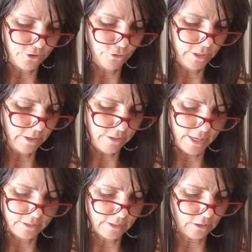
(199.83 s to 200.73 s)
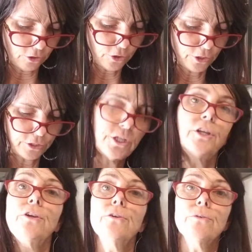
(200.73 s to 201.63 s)
doing the things that look good to
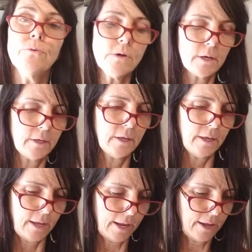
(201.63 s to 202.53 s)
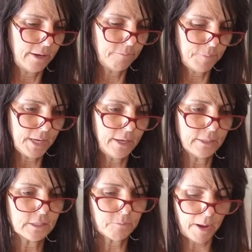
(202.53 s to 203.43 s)
you and being
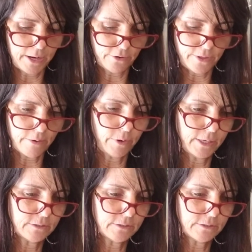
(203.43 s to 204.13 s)
inspired that way.